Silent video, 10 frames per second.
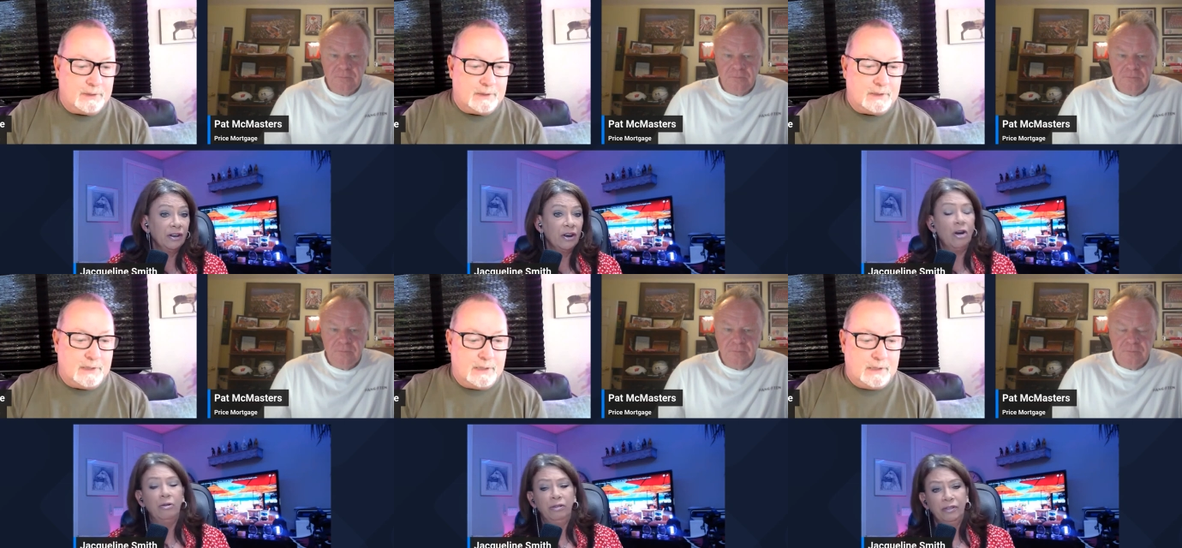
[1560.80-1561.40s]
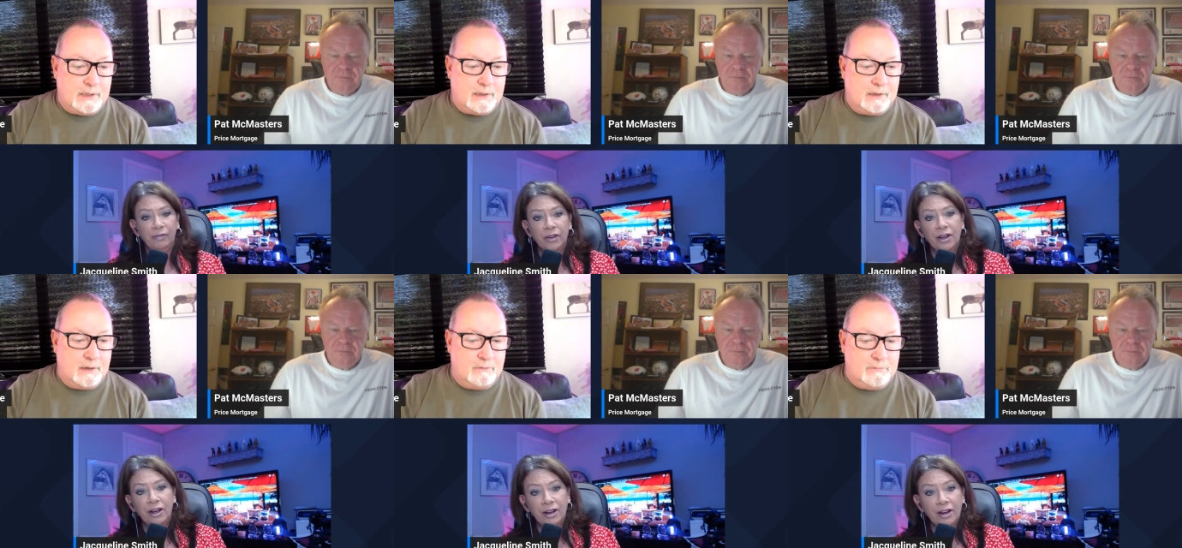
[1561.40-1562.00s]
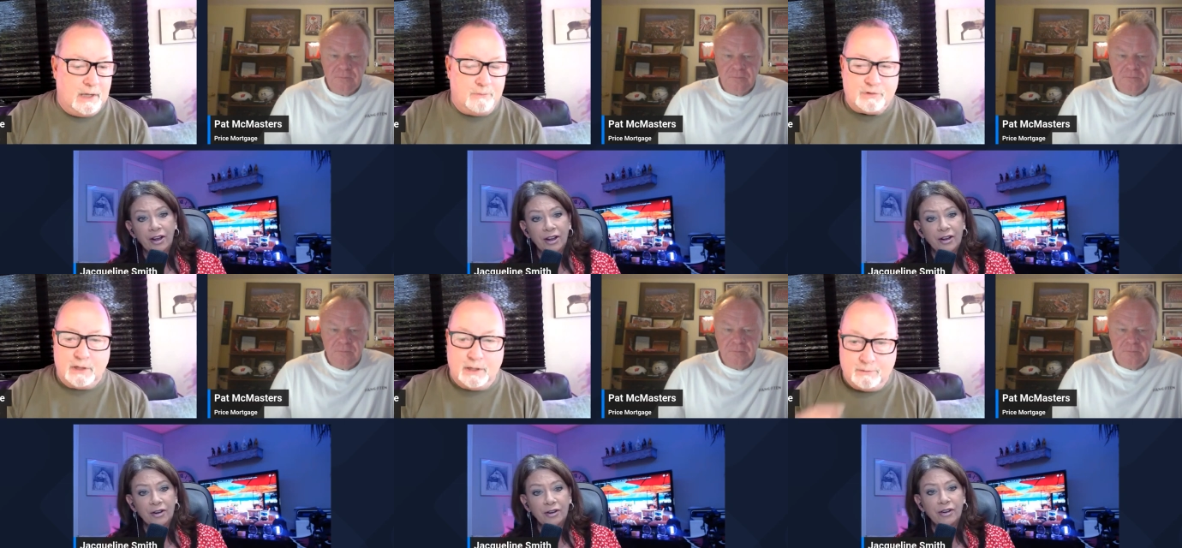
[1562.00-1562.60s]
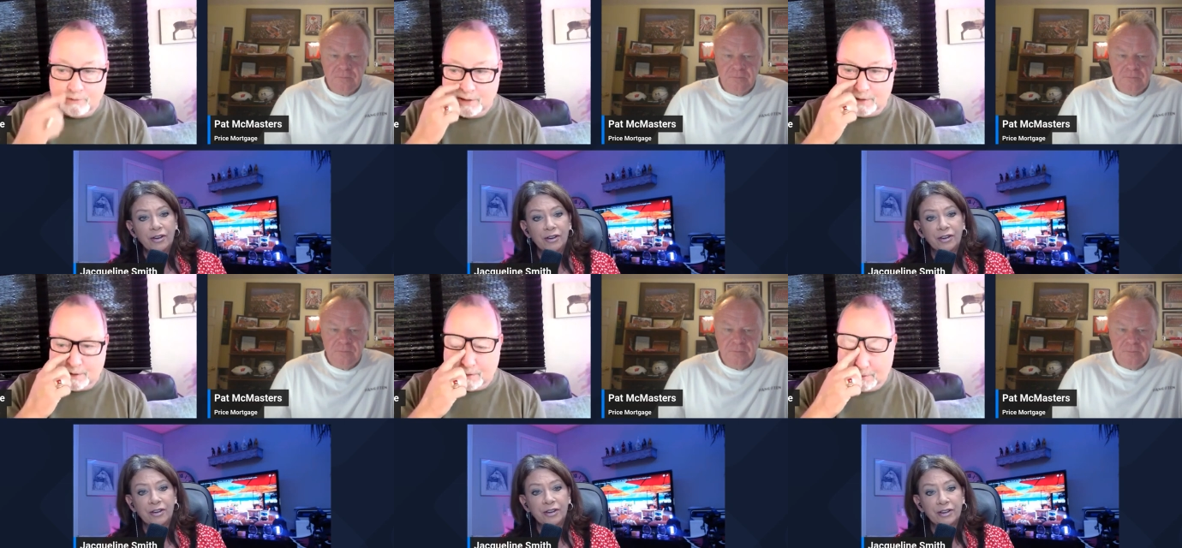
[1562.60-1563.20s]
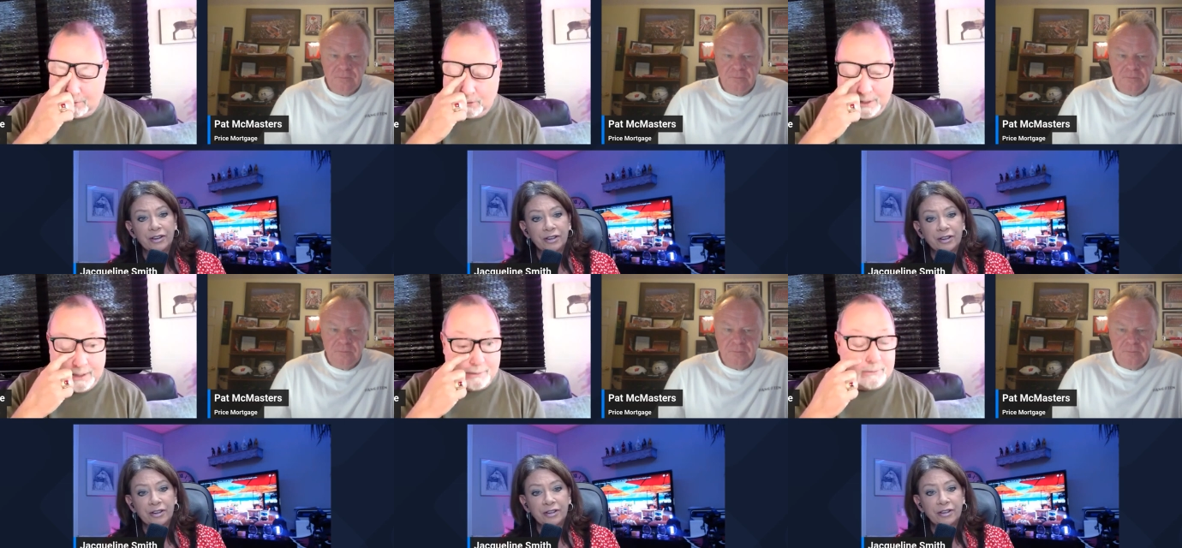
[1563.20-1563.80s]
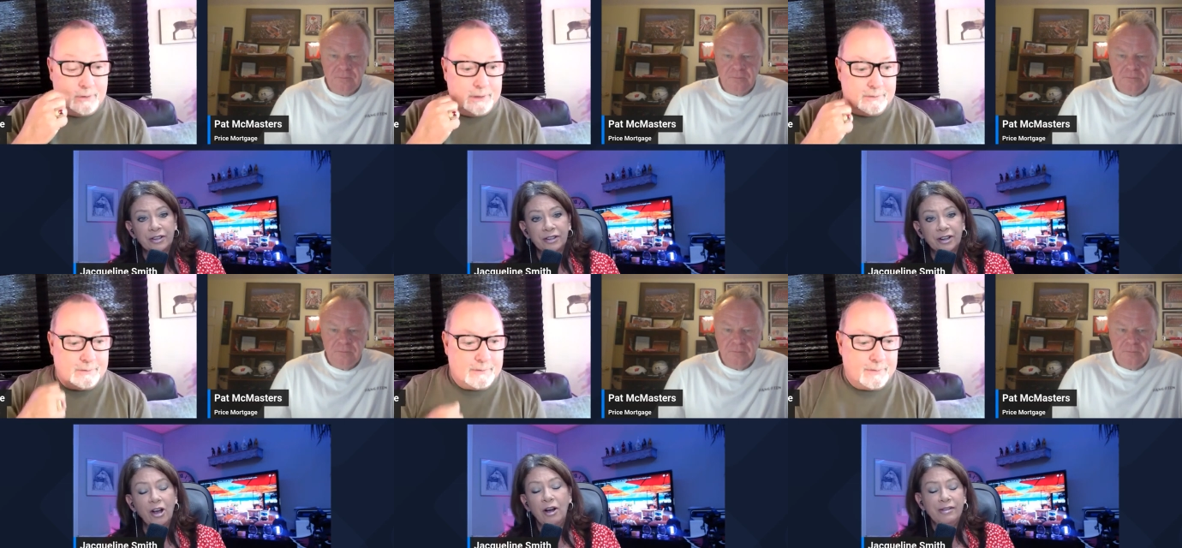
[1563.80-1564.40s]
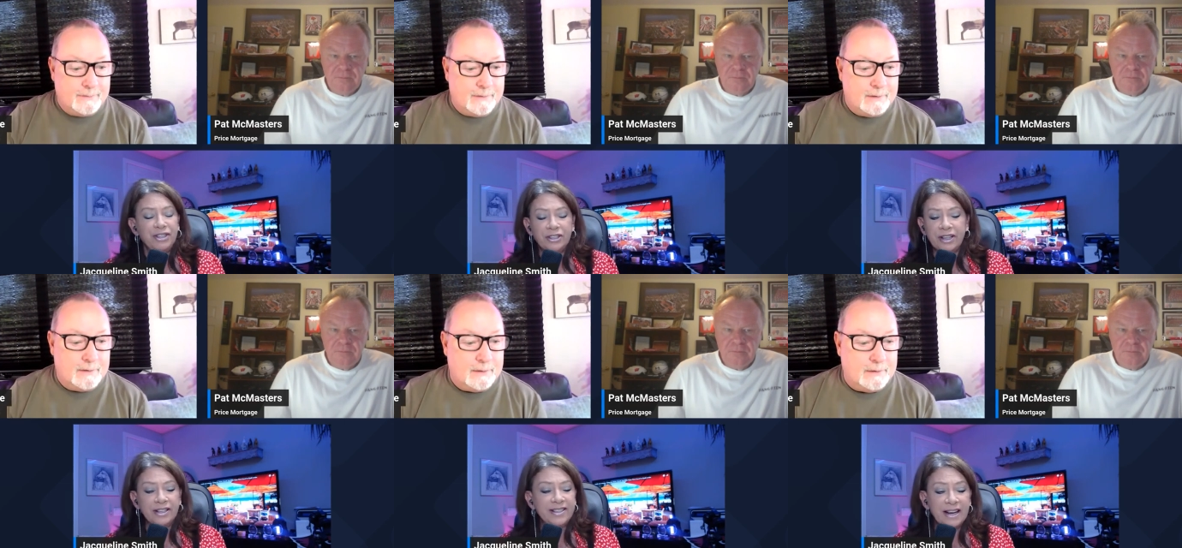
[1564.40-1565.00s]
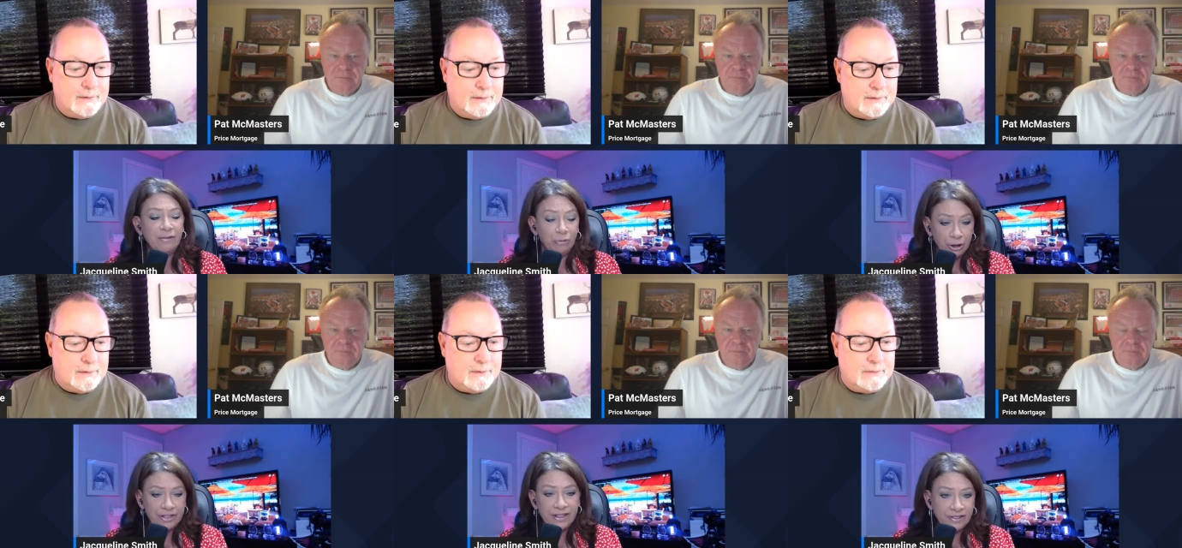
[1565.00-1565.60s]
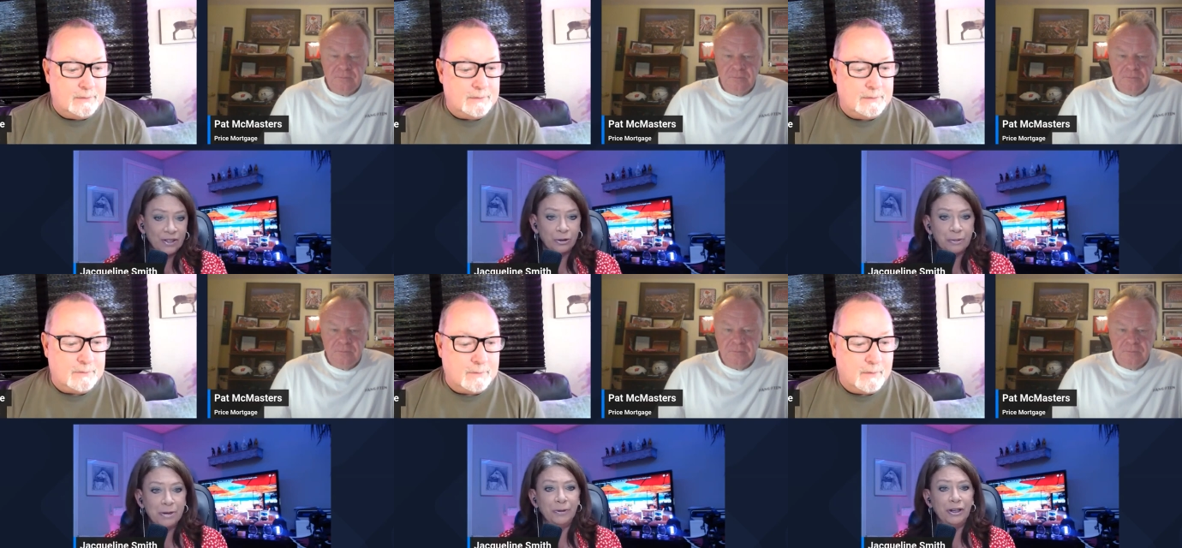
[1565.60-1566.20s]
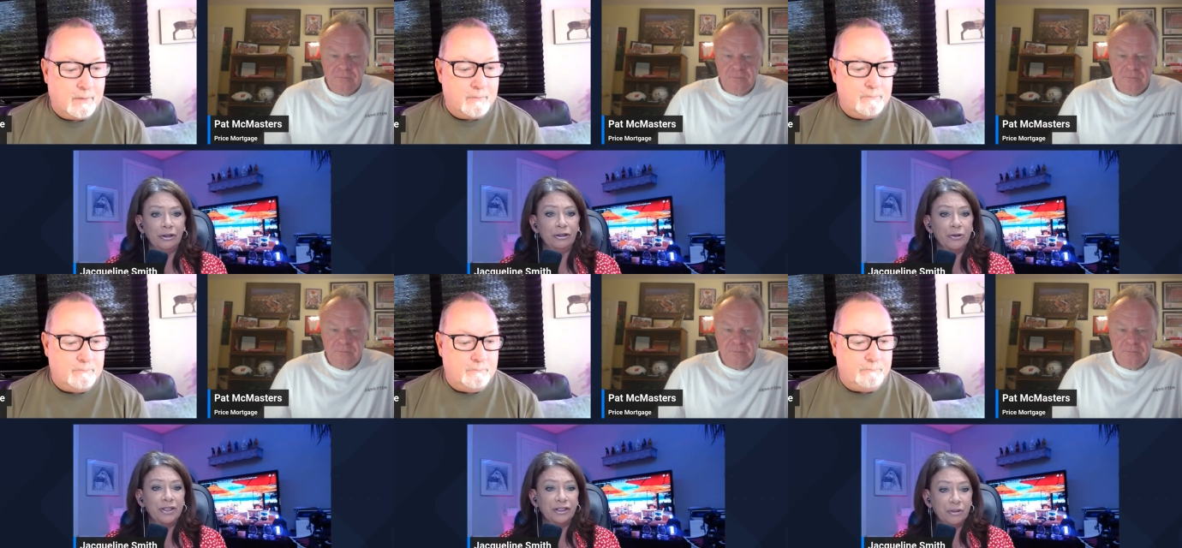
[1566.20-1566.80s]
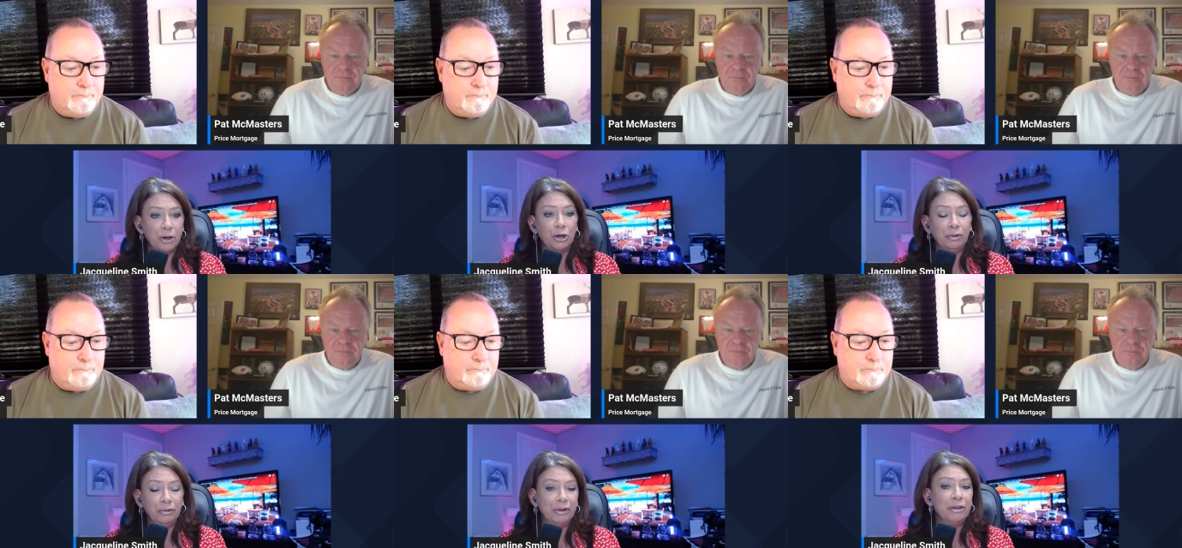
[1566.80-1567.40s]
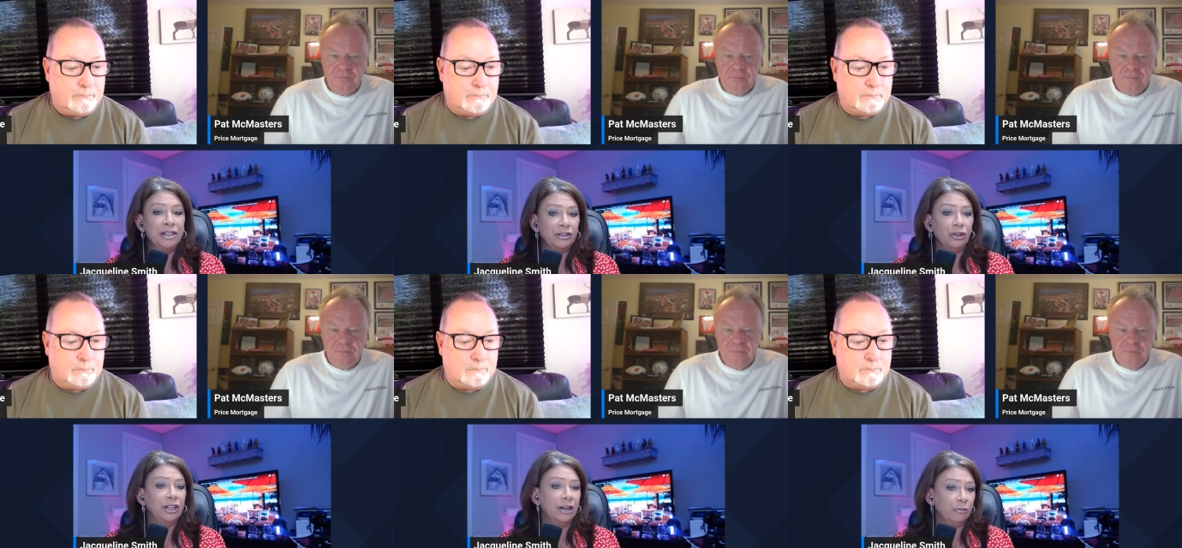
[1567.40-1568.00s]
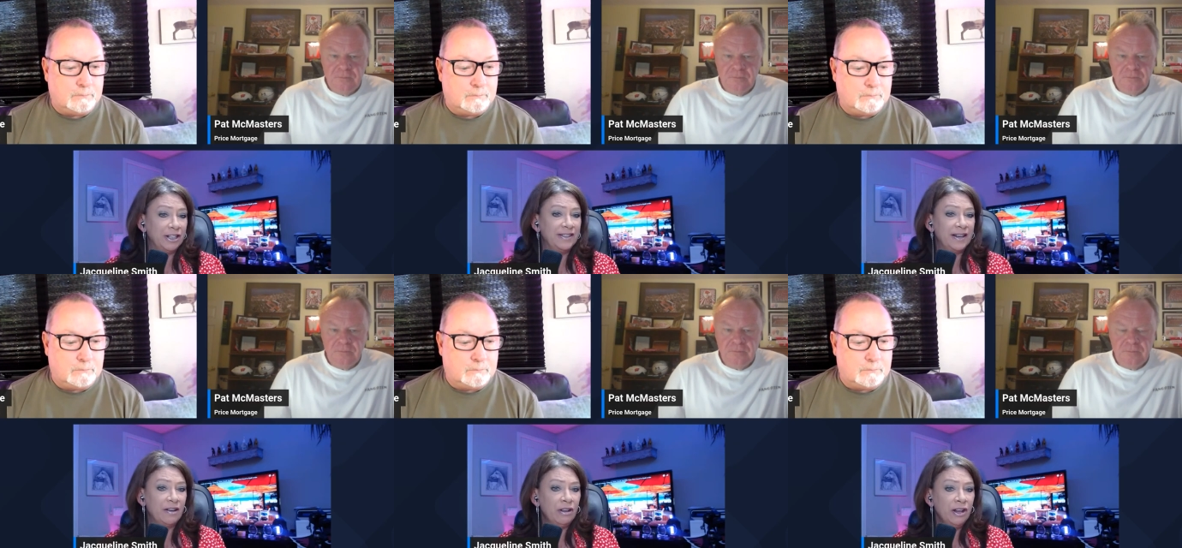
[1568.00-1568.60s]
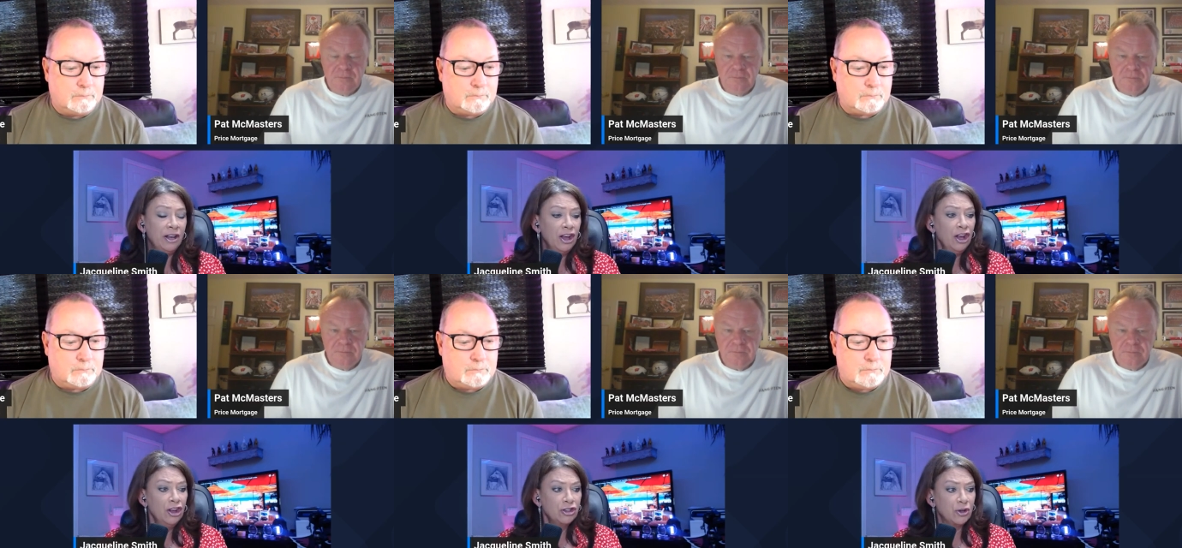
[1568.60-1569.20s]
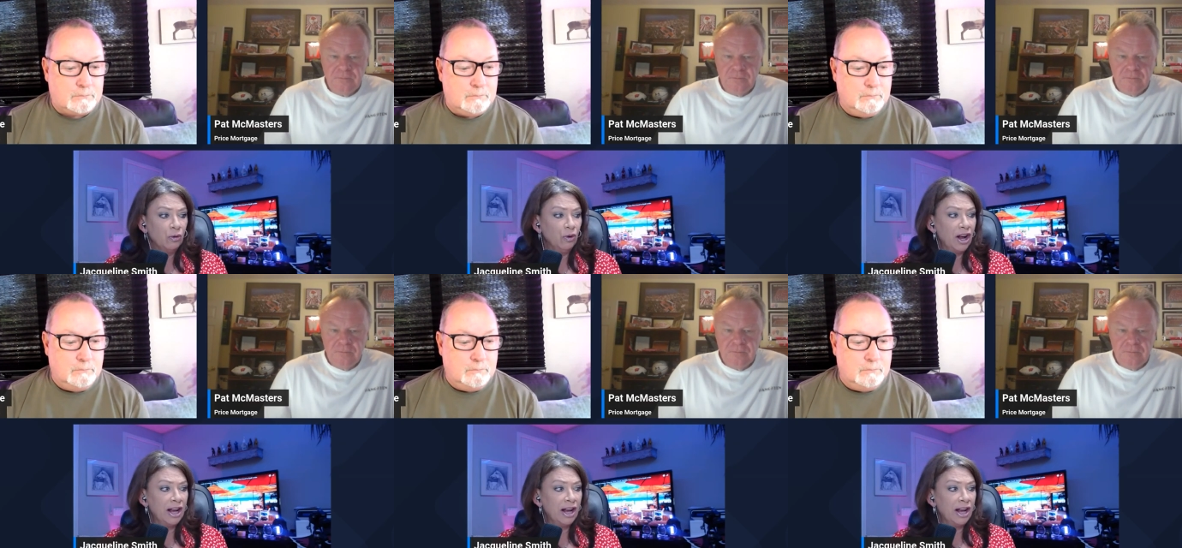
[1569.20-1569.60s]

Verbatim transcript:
Speaker 1: Well, I was gonna go ahead. Go ahead.
Speaker 2: Oh, I was just gonna say, for instance, those people that are closing tomorrow, when we went to look at resale, so